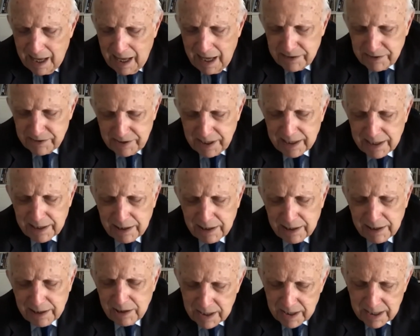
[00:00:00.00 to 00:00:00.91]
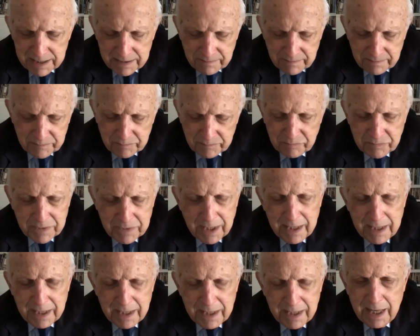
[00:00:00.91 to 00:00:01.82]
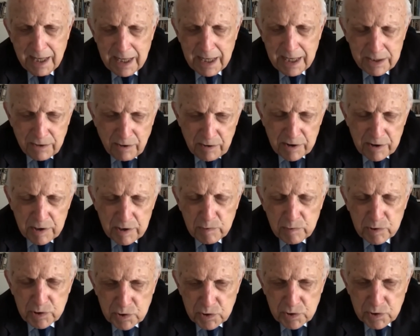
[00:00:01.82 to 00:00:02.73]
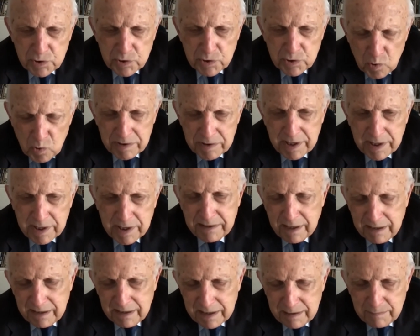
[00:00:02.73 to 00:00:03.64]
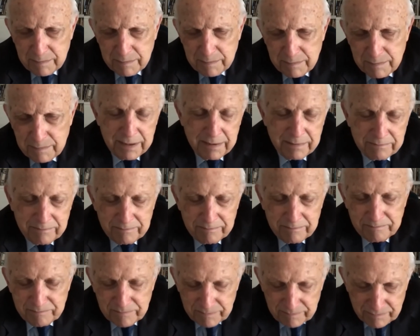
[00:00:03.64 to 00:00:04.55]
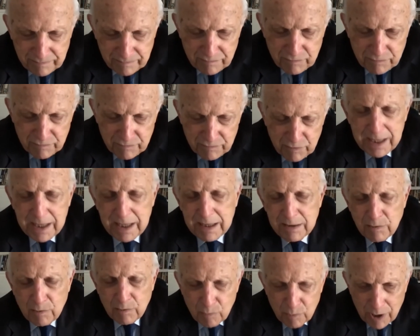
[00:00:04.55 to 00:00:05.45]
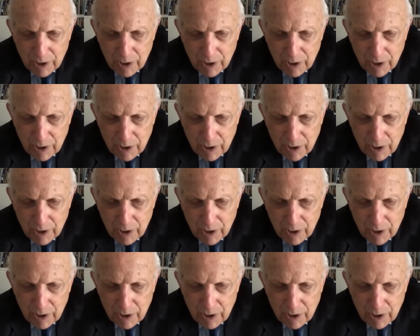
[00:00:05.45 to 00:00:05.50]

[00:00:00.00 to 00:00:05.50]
and said, look, in order to assure that there can be free